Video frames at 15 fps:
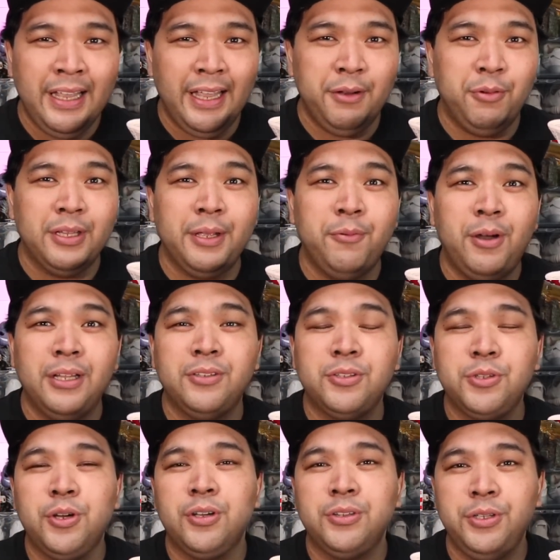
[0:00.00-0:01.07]
And what I want to
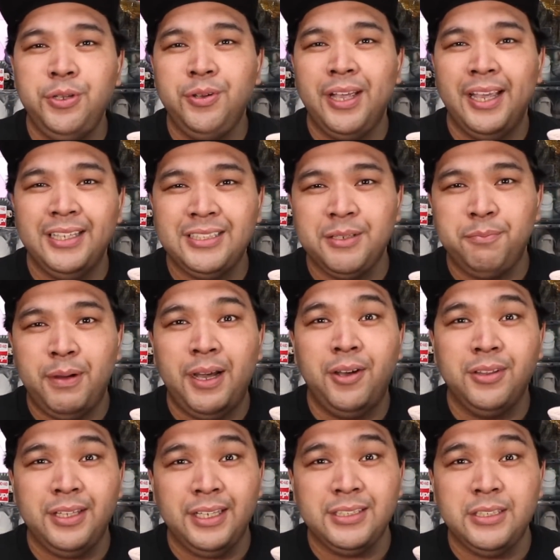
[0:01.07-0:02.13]
talk to you guys
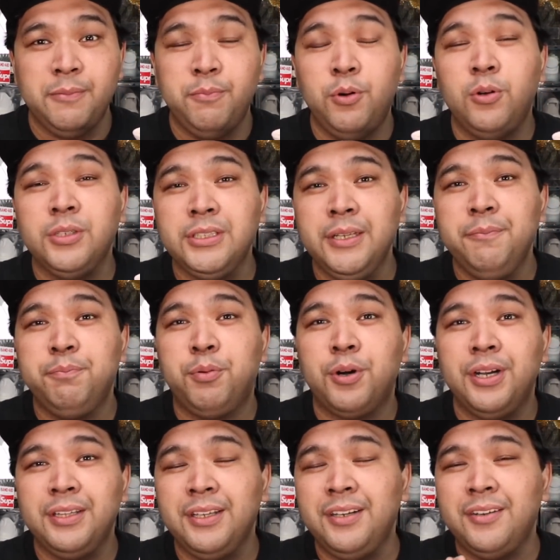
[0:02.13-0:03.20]
about is the most
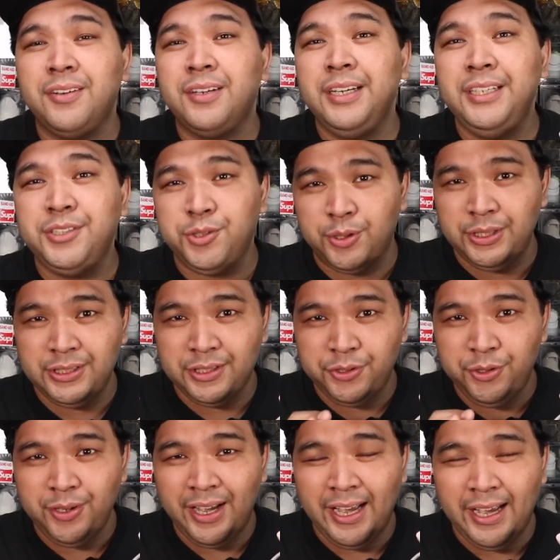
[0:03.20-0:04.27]
important resource that
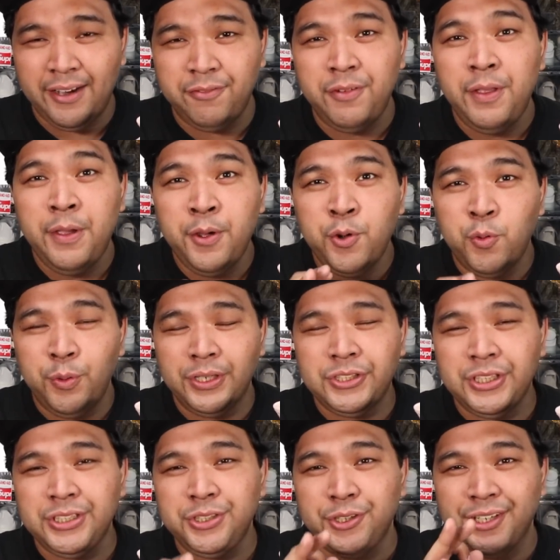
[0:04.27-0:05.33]
you have
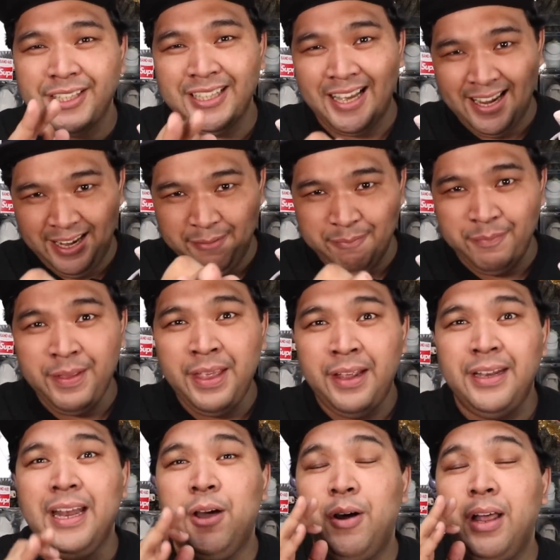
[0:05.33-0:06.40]
which is your time.
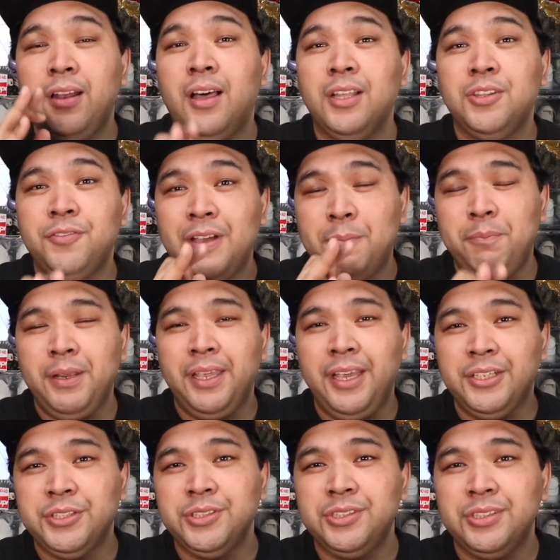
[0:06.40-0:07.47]
Now, a lot of
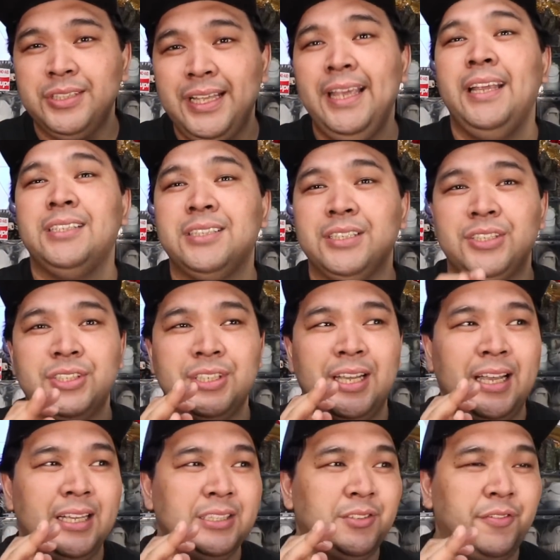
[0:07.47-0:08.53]
applications today, such
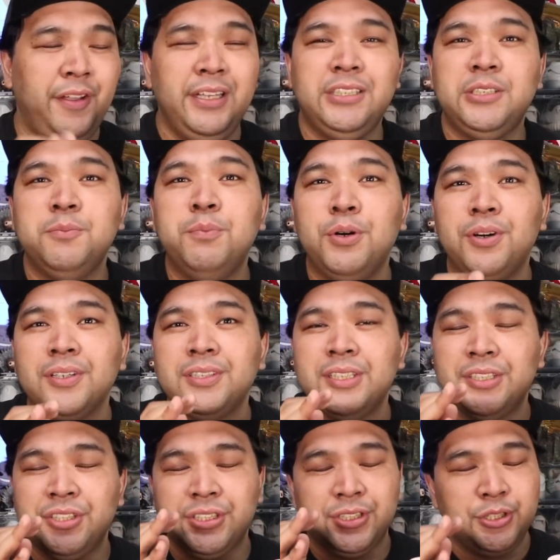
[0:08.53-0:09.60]
as Facebook,
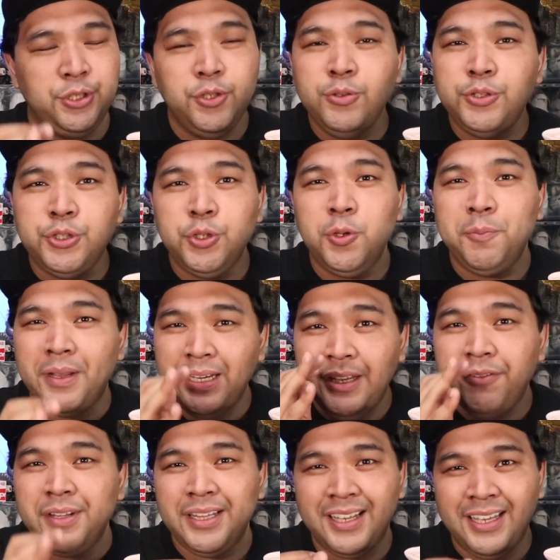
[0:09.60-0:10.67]
such as YouTube, and
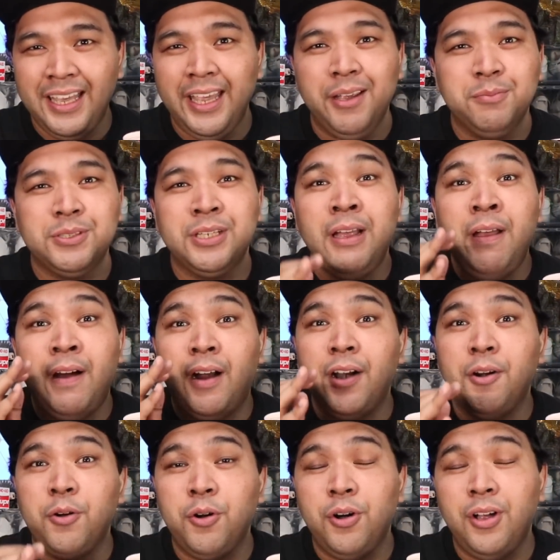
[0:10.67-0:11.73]
even the games,
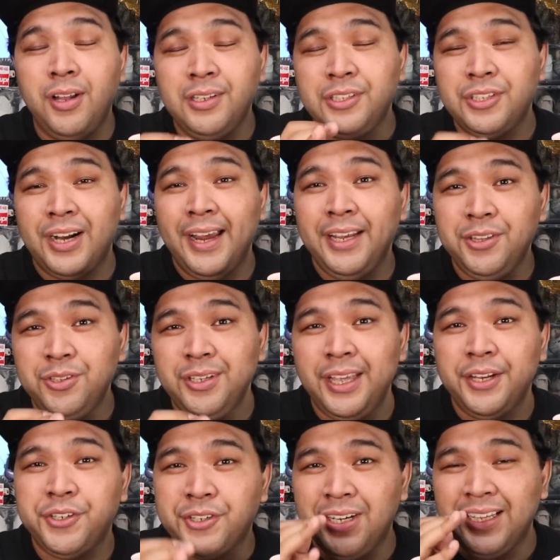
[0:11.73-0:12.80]
are all trying to
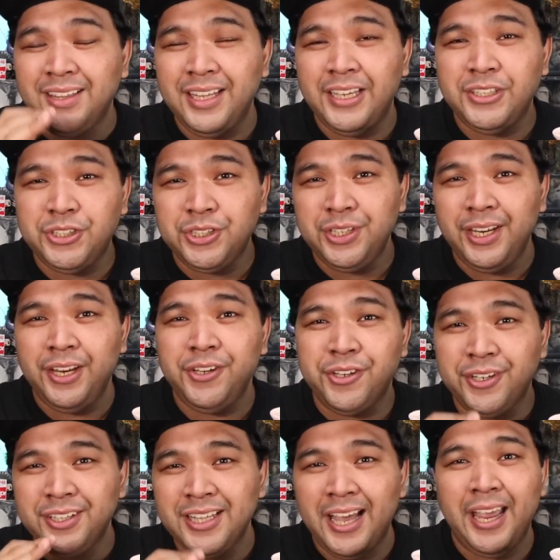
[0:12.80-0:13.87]
get your attention and
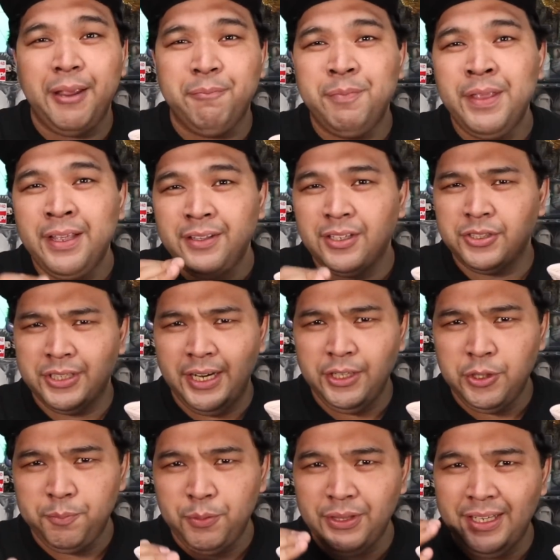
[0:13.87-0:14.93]
your time. They're
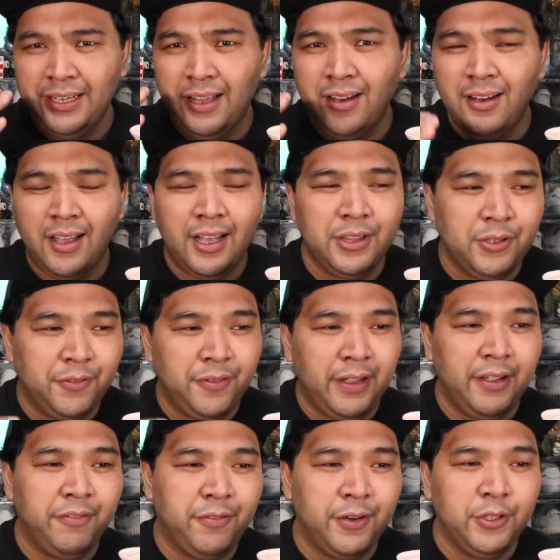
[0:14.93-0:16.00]
trying to put in a lot of
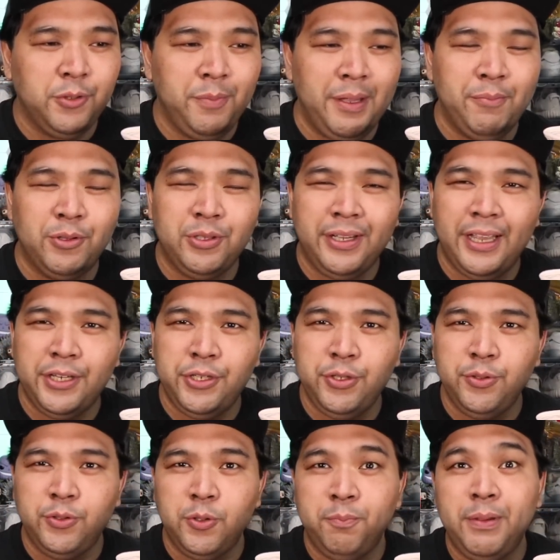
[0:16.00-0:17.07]
effort to be able to get
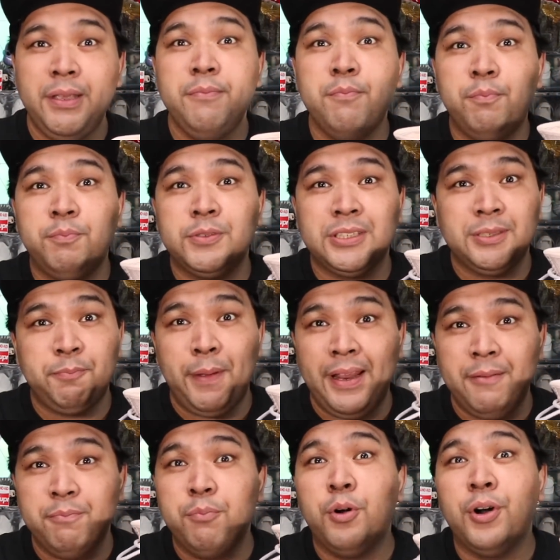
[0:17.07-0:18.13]
you to be
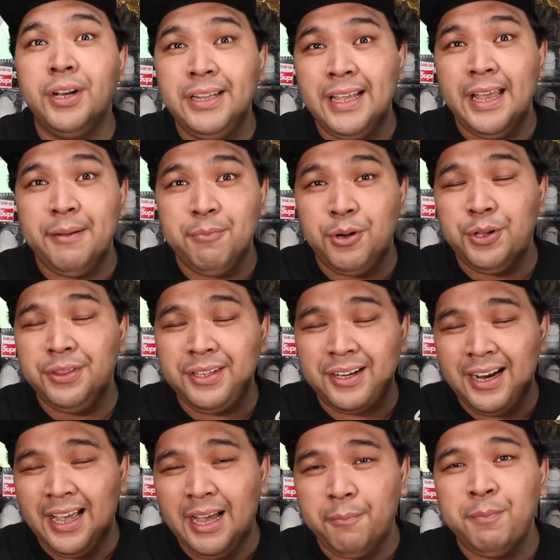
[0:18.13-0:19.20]
spend more time on
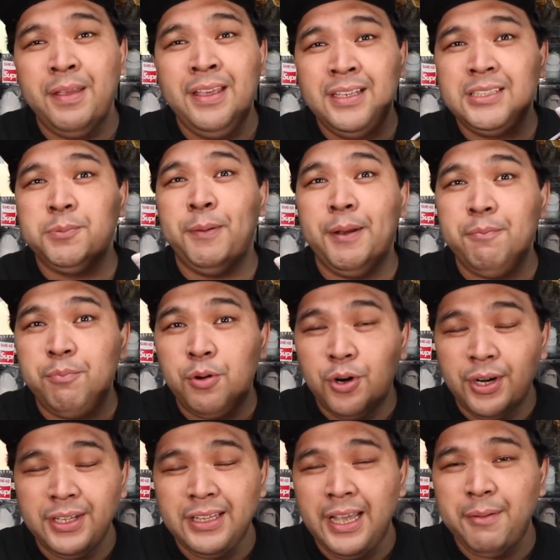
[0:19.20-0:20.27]
their app, spend
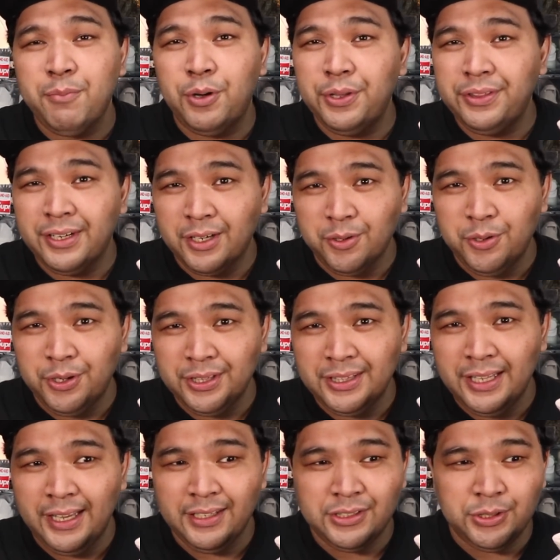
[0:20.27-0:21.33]
more time on their
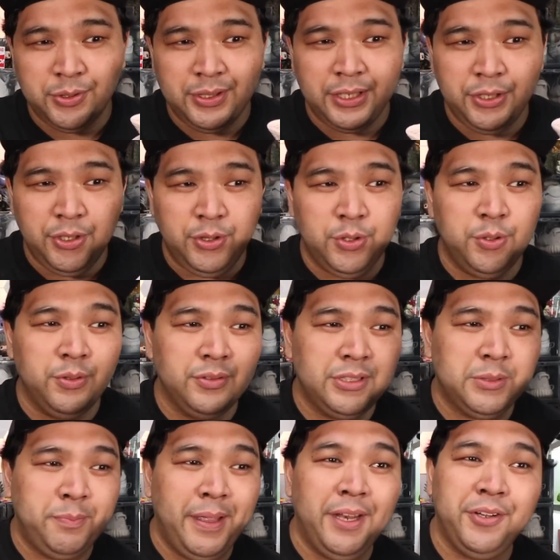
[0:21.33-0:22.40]
content, so that you don't
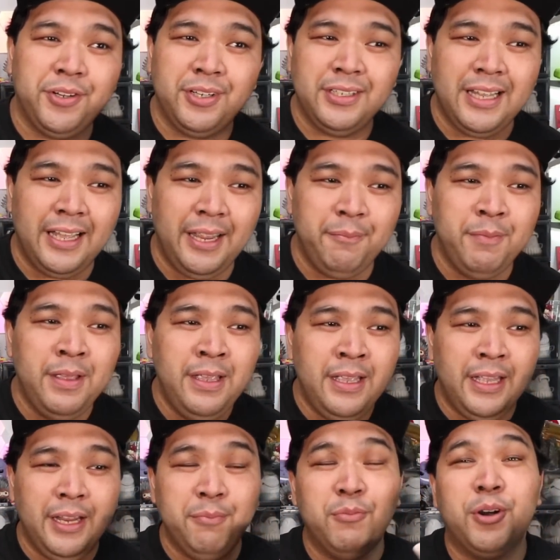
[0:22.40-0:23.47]
spend your time
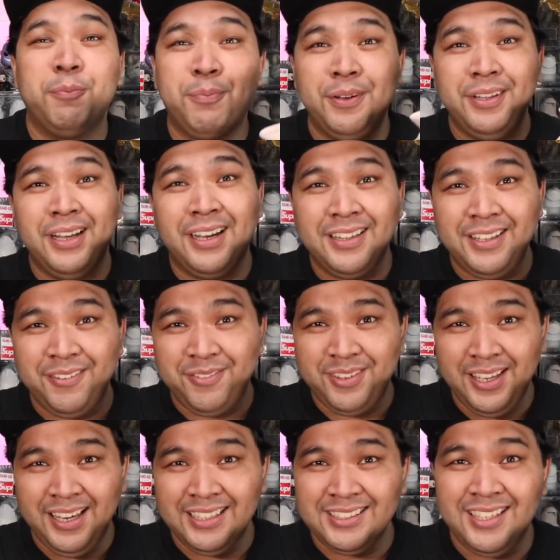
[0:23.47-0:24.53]
in more productive
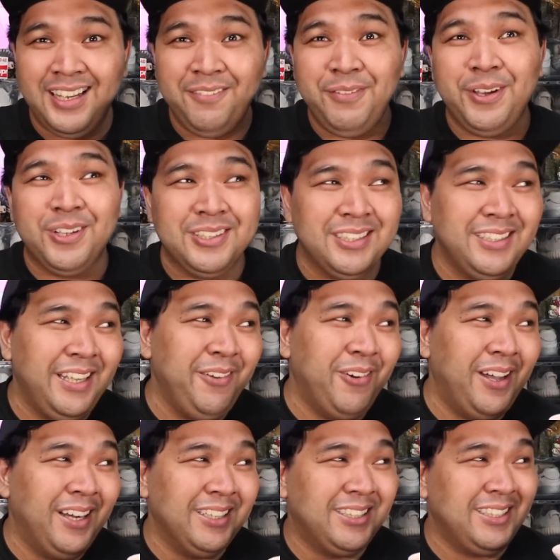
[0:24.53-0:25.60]
things. Not because that they
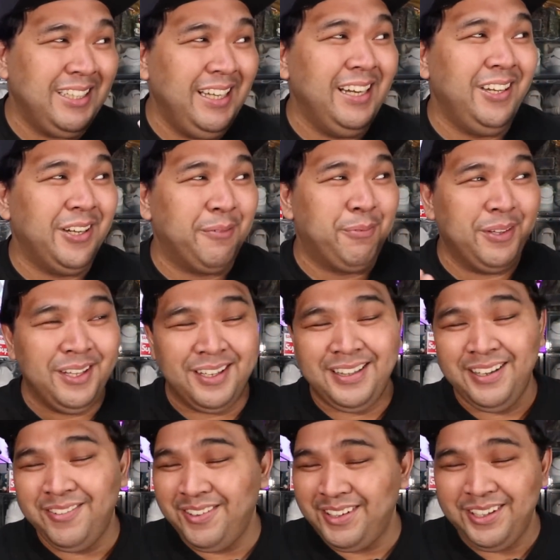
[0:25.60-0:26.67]
want to steal your
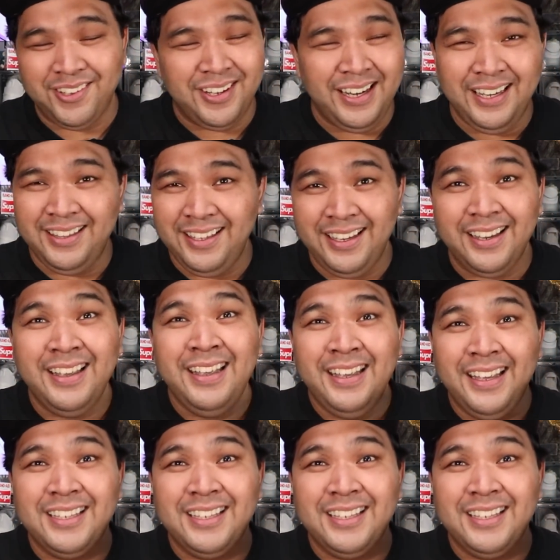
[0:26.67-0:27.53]
productivity or anything.